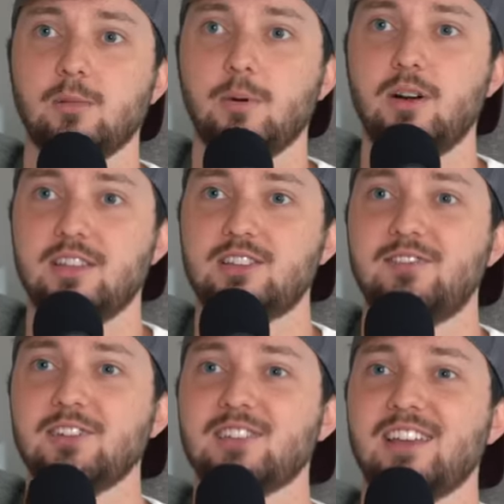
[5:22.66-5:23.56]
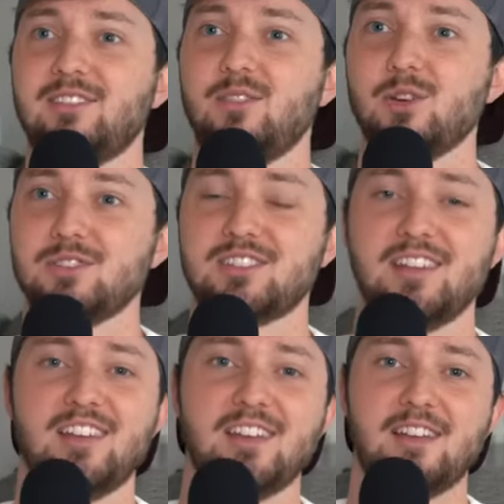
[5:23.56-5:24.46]
Oh boy, this feels like those
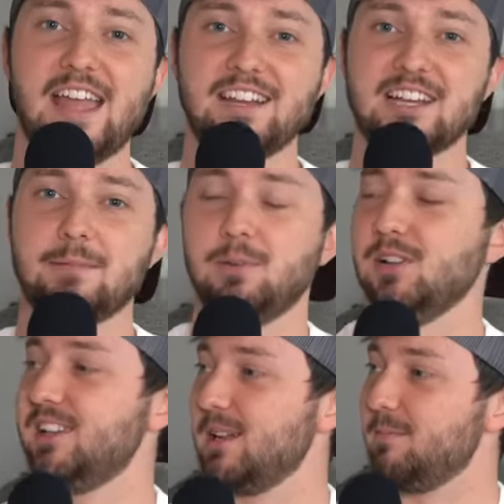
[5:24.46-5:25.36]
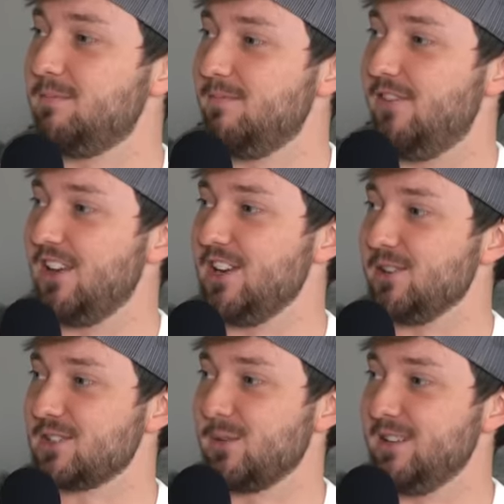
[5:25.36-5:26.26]
anti-bullying
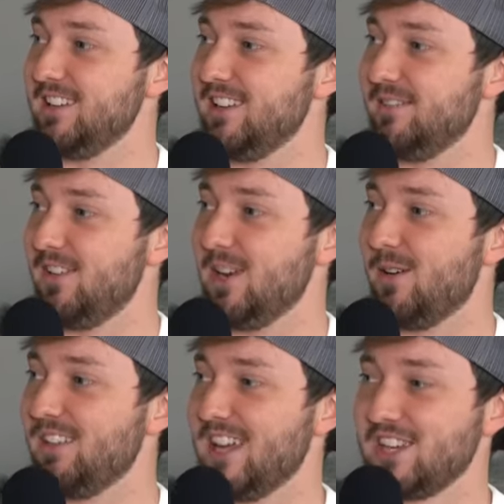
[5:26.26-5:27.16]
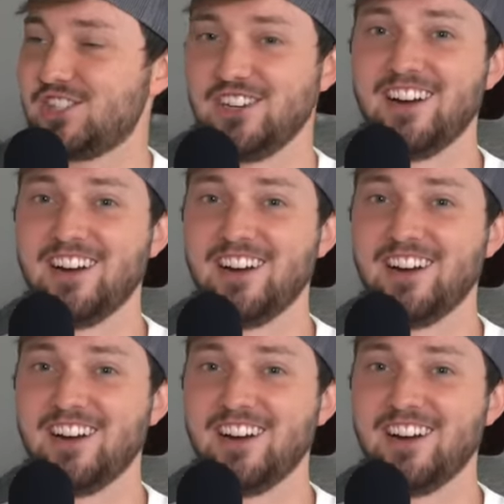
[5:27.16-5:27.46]
videos that we did a video on last